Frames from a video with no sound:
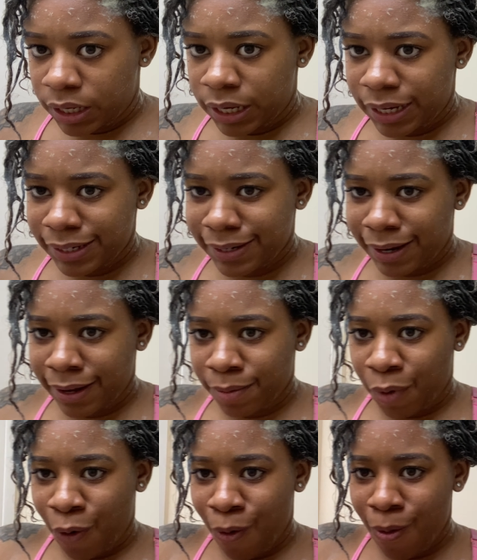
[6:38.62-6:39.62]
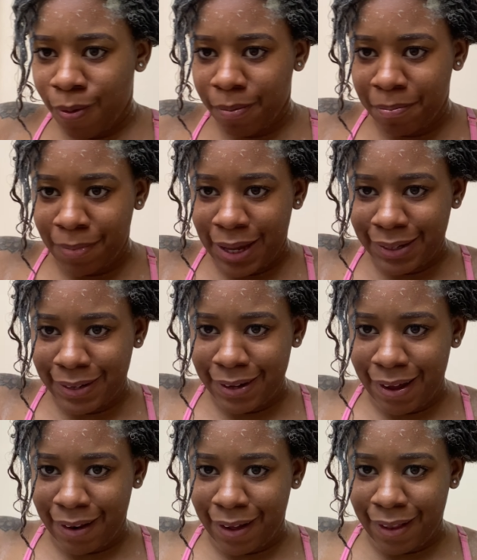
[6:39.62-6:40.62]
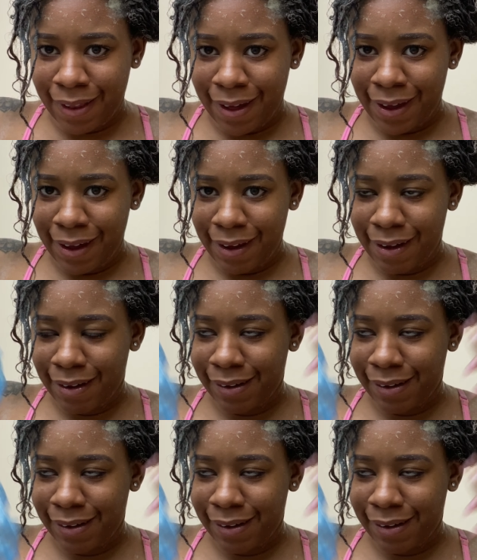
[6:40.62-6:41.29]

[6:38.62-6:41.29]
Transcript: Yes, I am all messy and clay.